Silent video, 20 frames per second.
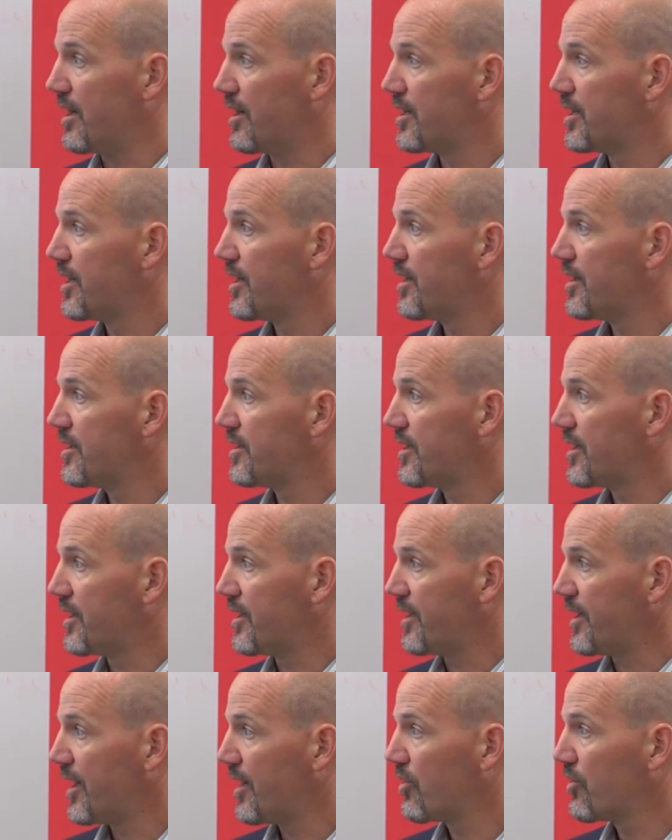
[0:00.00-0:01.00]
uh, uh,
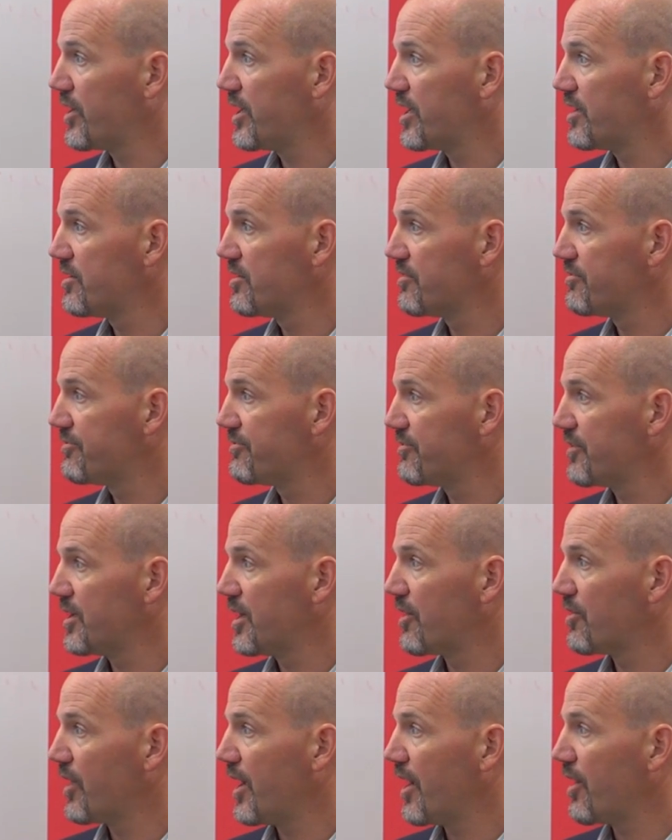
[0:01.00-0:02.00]
area,
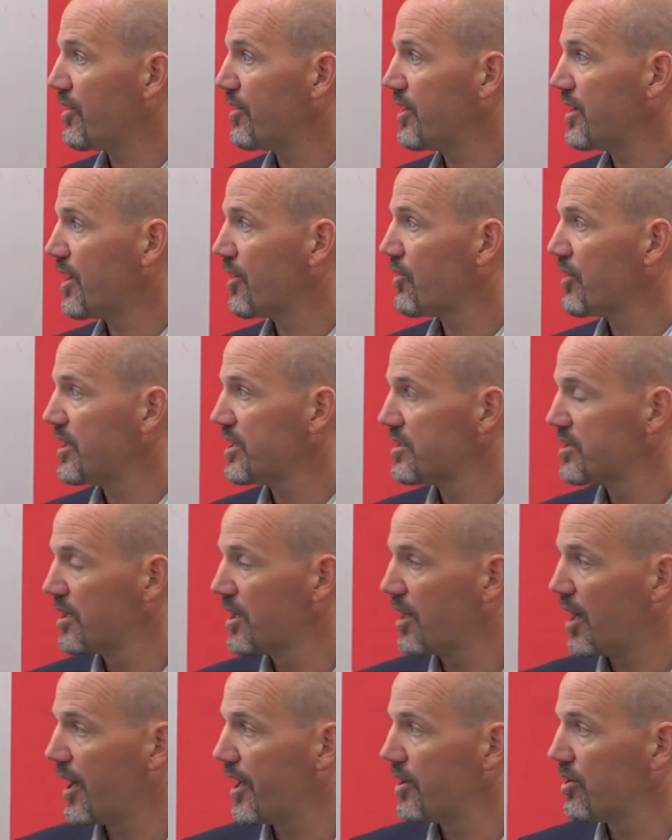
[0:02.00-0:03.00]
er area
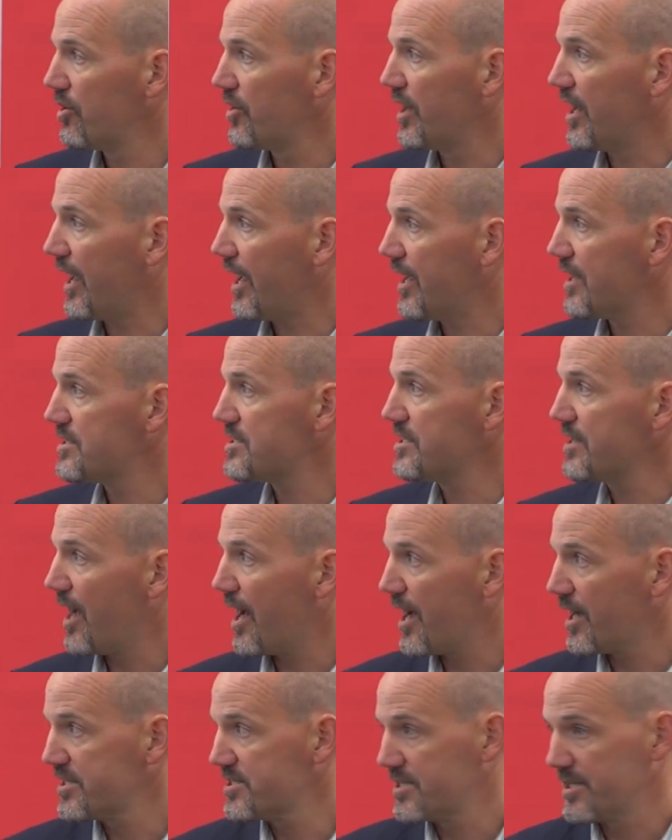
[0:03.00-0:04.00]
denial and
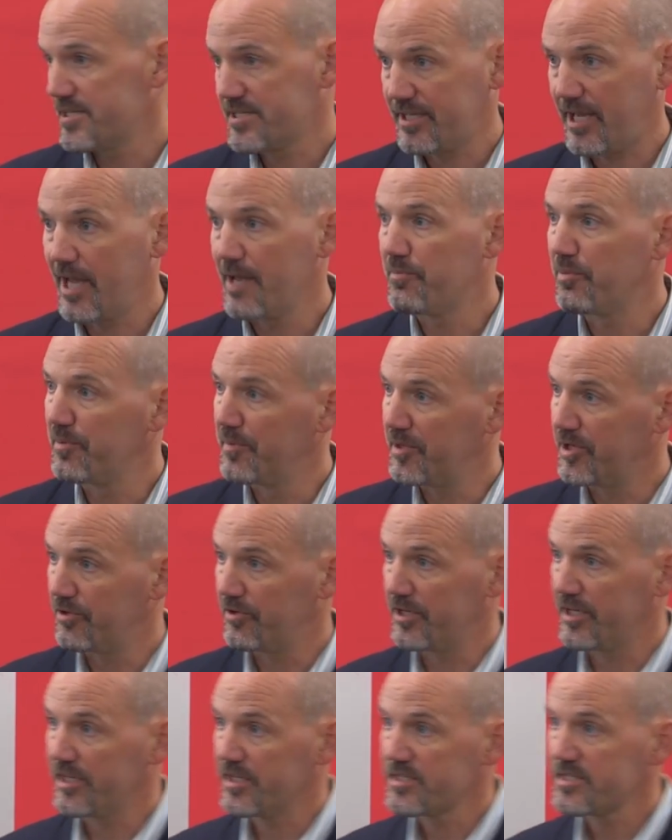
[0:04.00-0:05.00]
anti-access
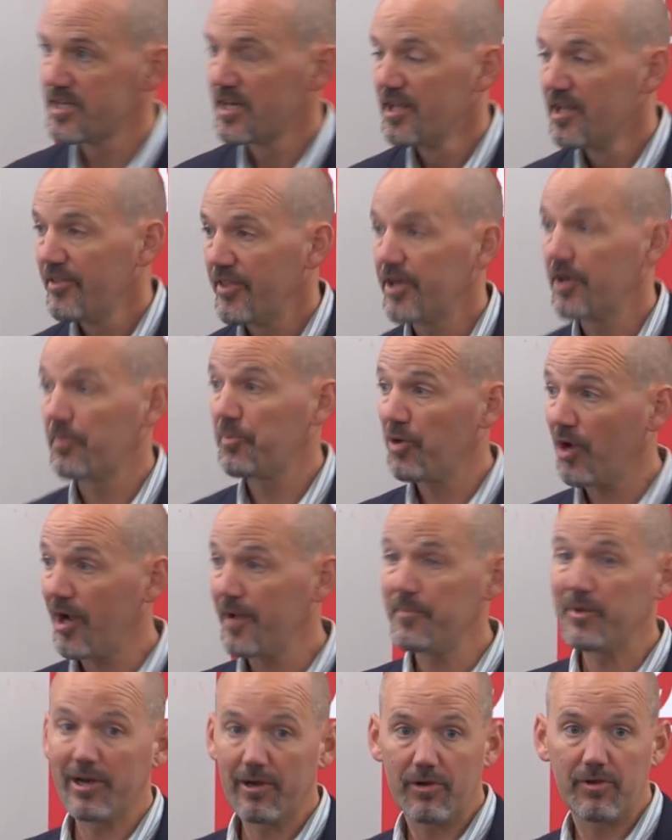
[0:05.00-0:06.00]
capabilities that are
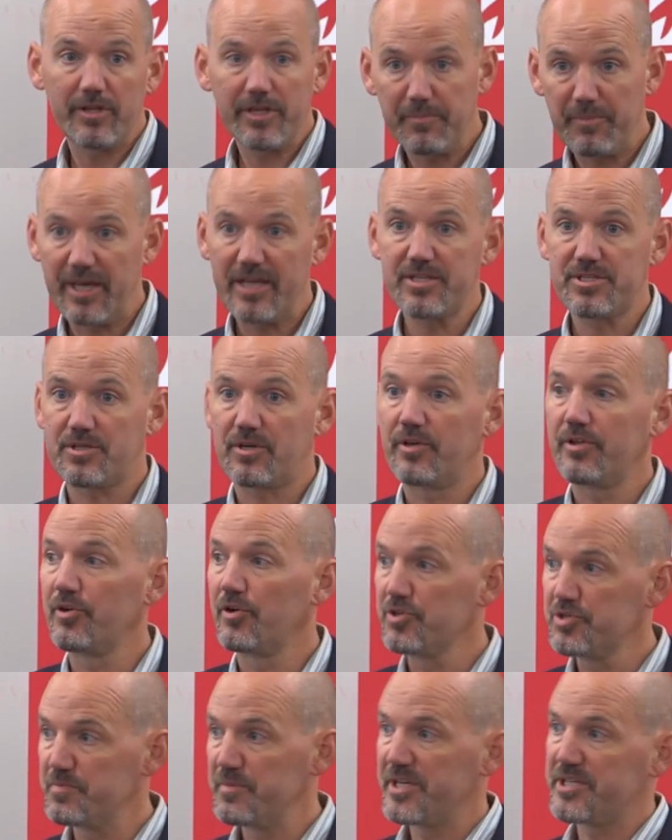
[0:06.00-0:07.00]
primarily based on
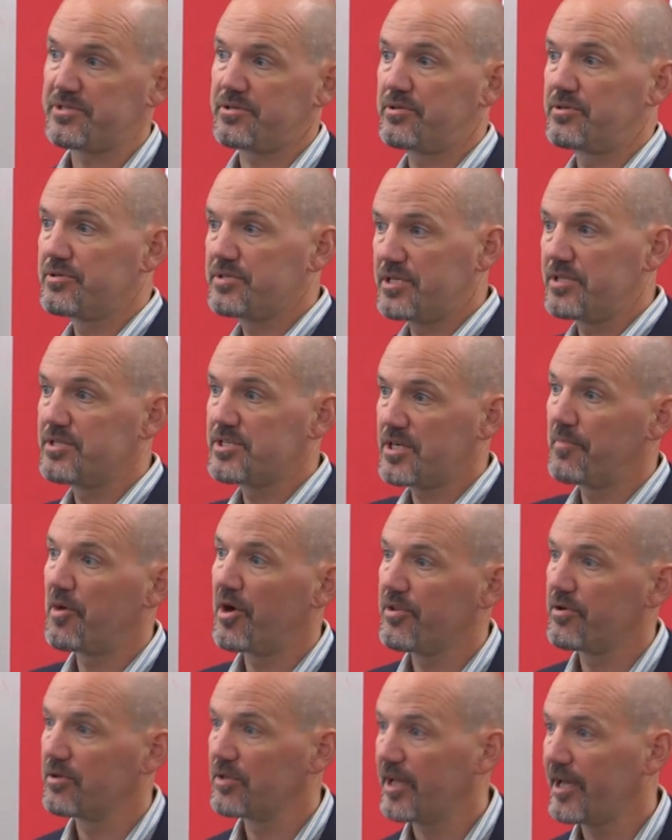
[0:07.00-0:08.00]
those missiles and some
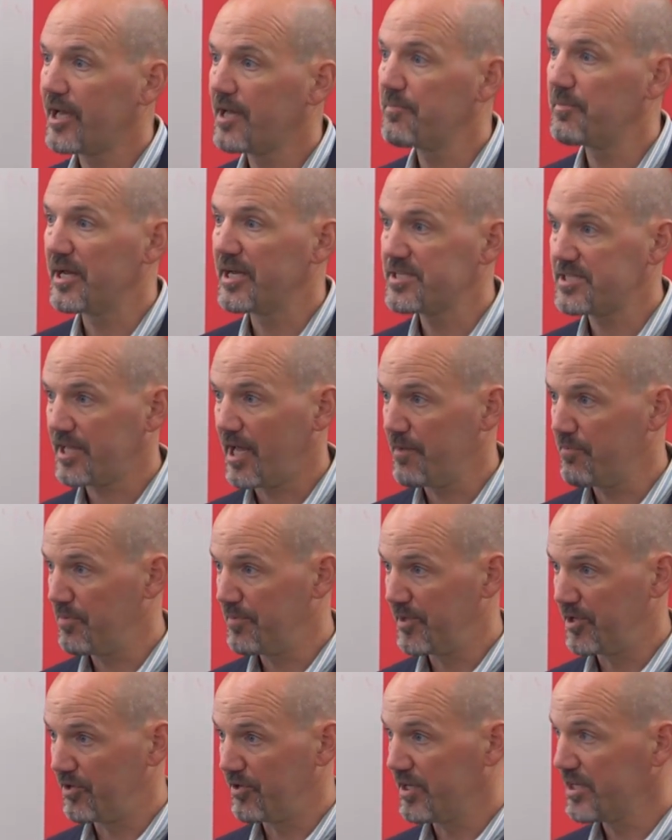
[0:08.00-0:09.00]
other land-based
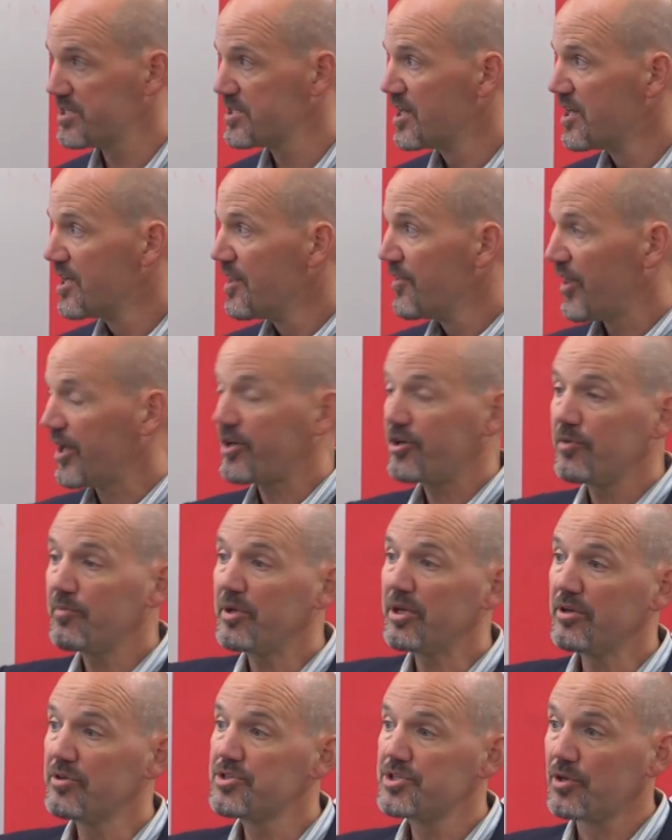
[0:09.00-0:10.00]
capabilities that could be
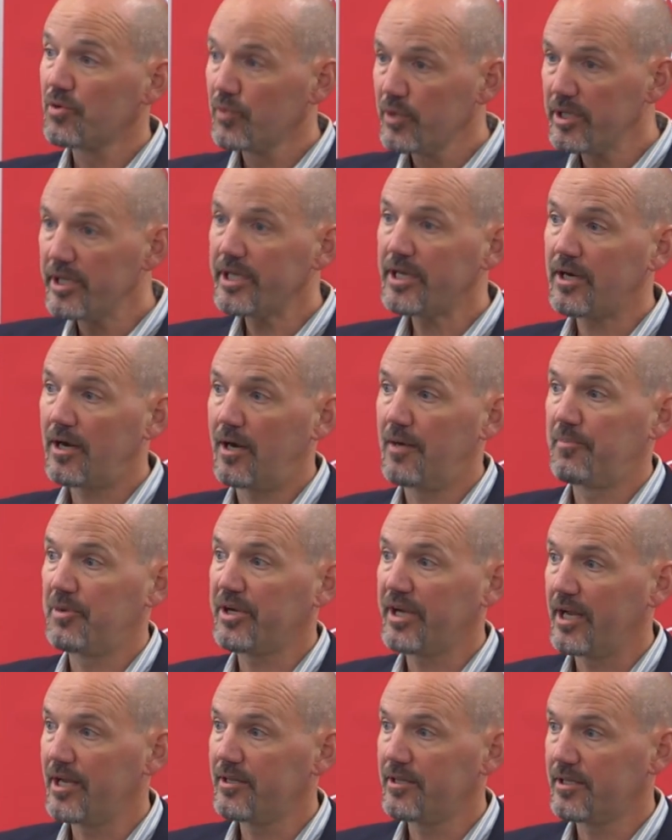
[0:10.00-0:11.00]
used to really
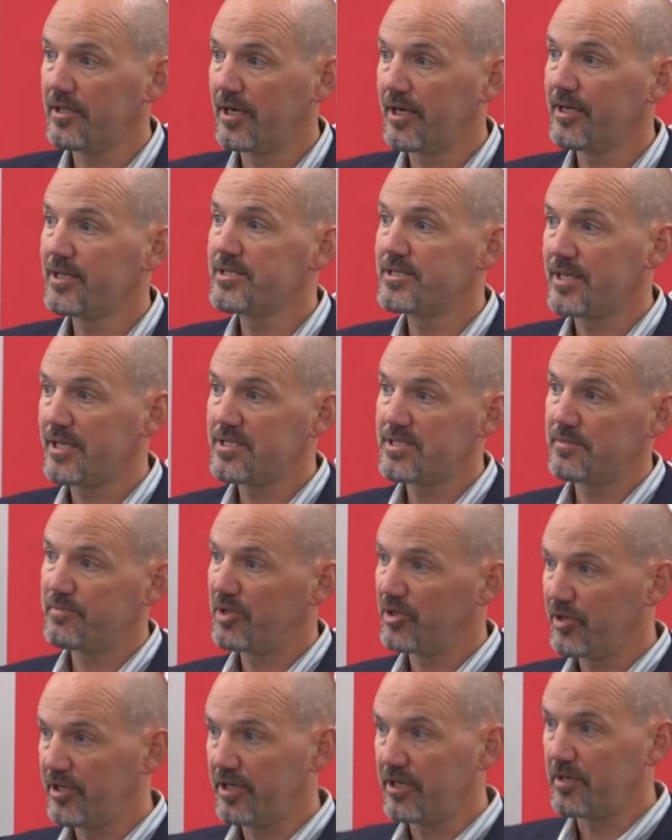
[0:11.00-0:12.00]
complicate the United States'
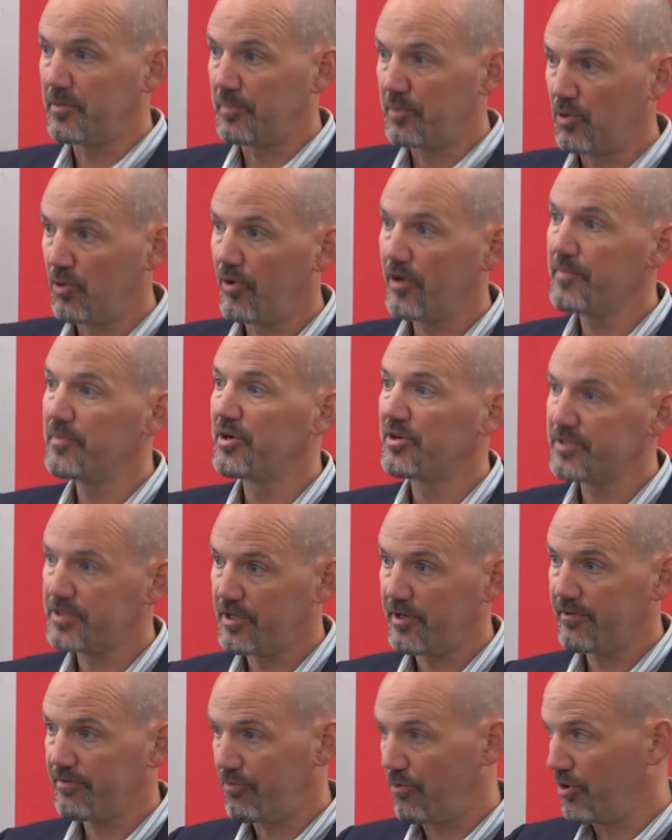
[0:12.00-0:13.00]
ability to deploy
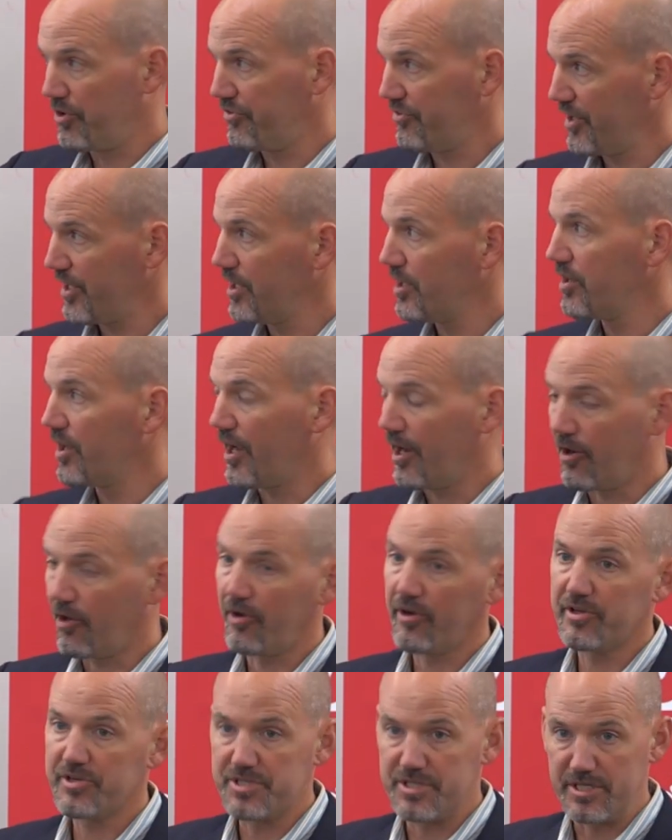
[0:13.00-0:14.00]
military force into
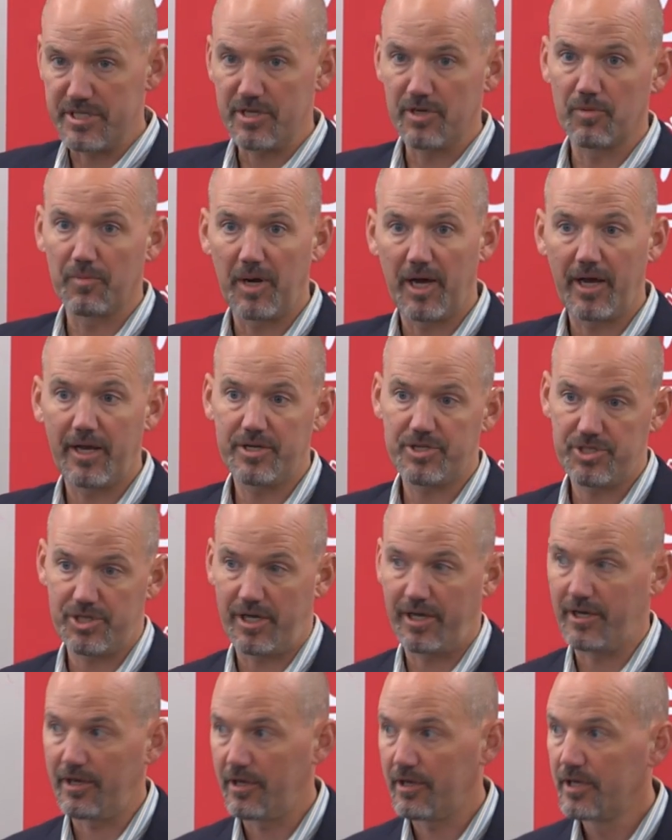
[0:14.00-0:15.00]
areas nearby
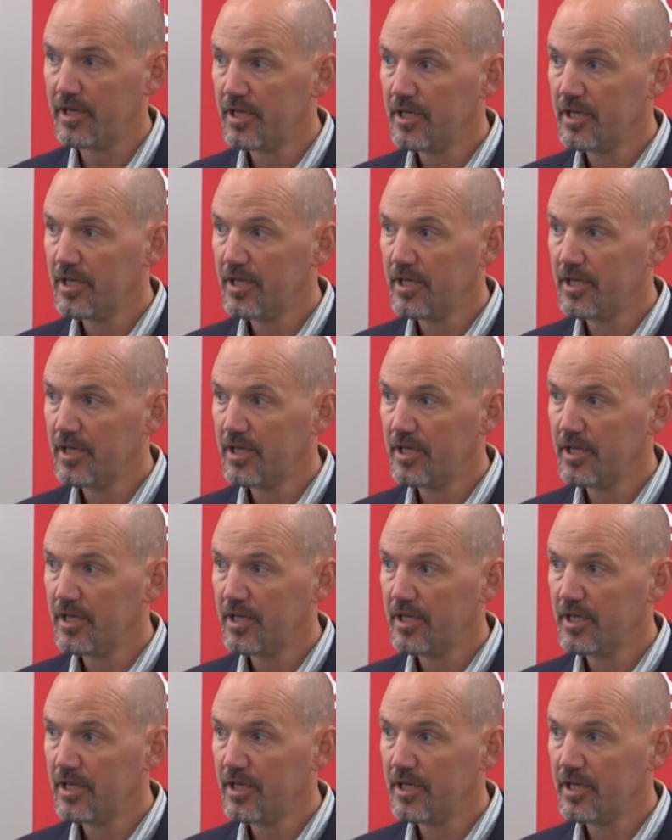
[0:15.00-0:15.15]
China.